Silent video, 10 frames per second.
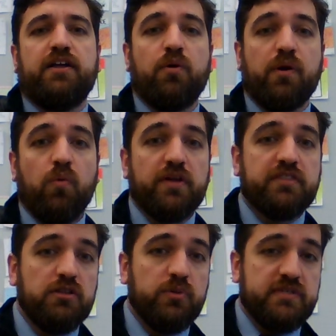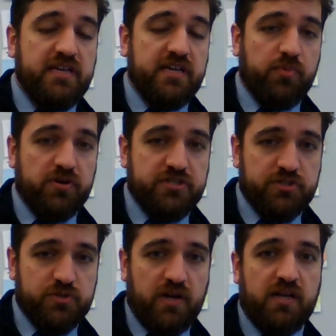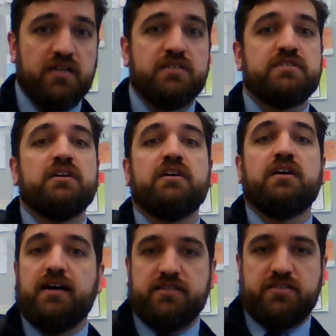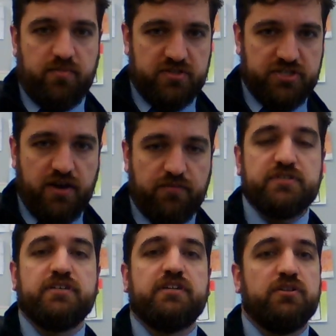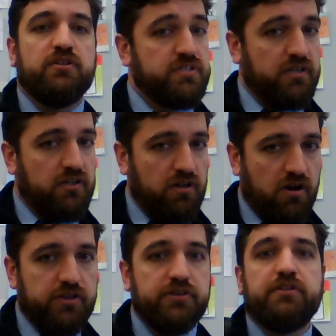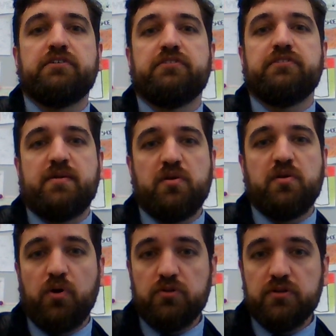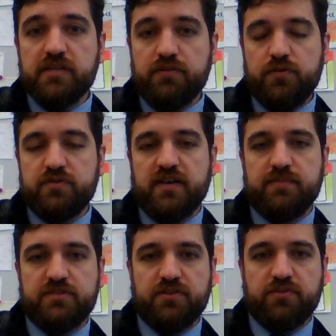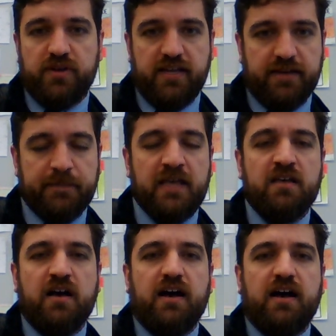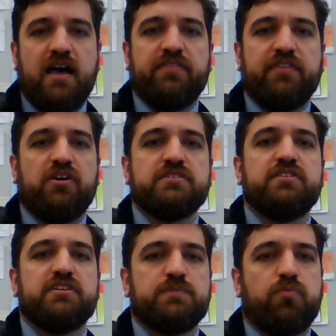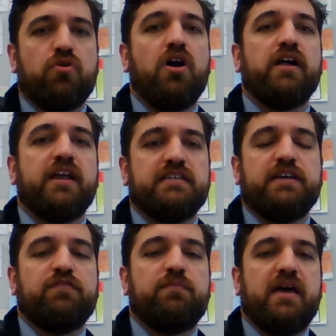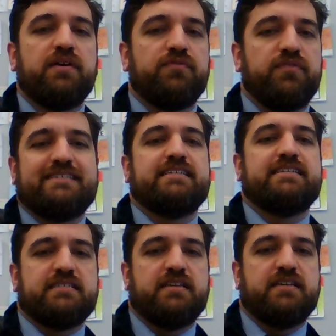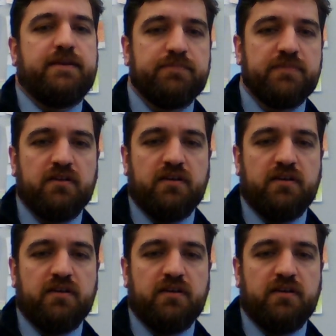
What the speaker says: knowing what the Louisiana Purchase was, Thomas Jefferson, Lewis and Clark. You'll hear the name Napoleon a few times in the reading. And then also this broad idea of manifest destiny.